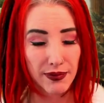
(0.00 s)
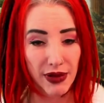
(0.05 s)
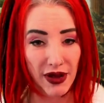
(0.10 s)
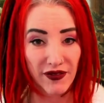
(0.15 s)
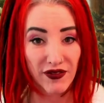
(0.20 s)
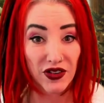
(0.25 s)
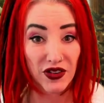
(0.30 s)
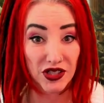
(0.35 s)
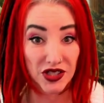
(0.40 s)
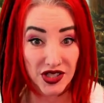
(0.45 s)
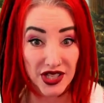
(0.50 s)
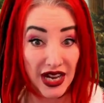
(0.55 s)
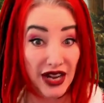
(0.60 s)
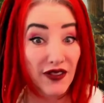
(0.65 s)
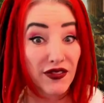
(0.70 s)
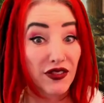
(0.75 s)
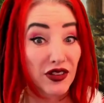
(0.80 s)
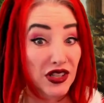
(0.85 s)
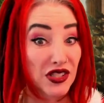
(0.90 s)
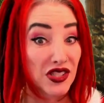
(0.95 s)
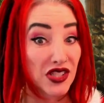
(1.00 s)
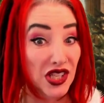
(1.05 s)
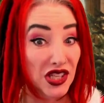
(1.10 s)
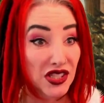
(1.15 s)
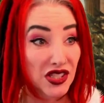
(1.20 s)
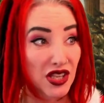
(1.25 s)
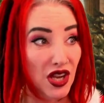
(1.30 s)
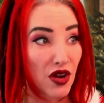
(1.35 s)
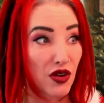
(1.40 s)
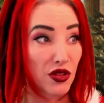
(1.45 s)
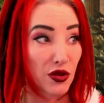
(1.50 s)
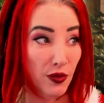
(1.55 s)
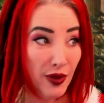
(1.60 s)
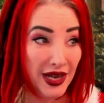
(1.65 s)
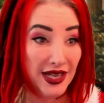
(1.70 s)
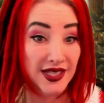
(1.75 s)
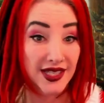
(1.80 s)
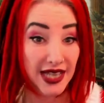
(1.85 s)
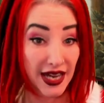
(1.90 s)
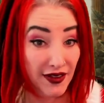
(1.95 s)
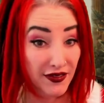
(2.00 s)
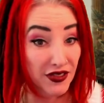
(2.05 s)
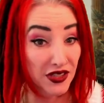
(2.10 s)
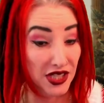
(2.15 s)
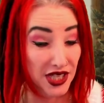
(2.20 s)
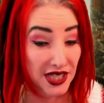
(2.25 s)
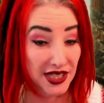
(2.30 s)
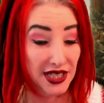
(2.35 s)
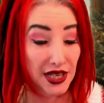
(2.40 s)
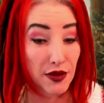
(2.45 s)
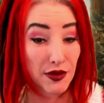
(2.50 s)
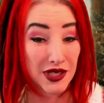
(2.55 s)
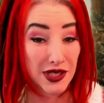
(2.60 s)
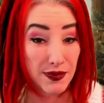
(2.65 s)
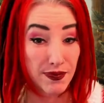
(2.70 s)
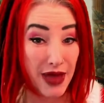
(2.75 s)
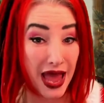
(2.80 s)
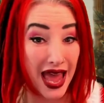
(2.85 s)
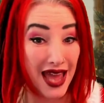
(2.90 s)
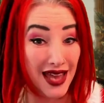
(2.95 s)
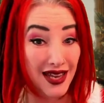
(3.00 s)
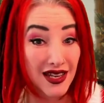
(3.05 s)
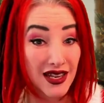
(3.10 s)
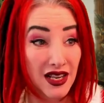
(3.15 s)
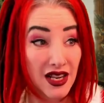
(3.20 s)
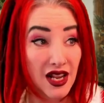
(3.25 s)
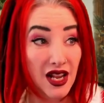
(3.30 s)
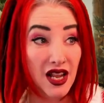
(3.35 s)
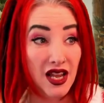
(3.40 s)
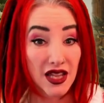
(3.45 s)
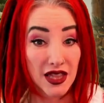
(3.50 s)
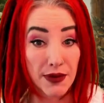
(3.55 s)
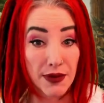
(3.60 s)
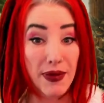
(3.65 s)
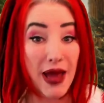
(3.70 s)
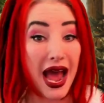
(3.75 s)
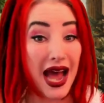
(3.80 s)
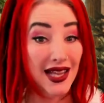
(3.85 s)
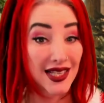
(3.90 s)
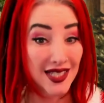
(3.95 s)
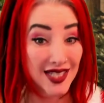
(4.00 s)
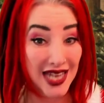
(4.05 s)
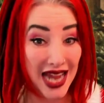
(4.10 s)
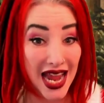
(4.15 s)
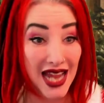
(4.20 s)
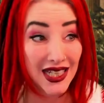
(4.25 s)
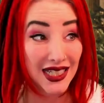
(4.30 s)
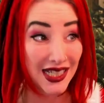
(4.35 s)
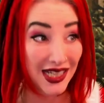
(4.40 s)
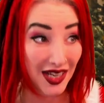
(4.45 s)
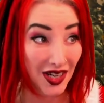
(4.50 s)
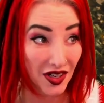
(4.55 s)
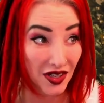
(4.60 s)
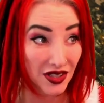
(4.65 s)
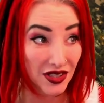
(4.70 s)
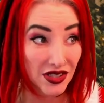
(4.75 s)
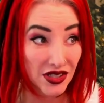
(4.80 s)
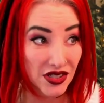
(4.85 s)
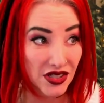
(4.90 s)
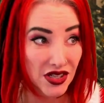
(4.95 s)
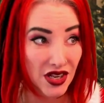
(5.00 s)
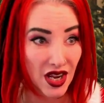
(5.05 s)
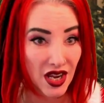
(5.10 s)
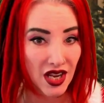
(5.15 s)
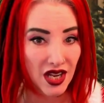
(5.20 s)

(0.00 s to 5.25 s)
for San Francisco, the way San Francisco has been the past 10 years,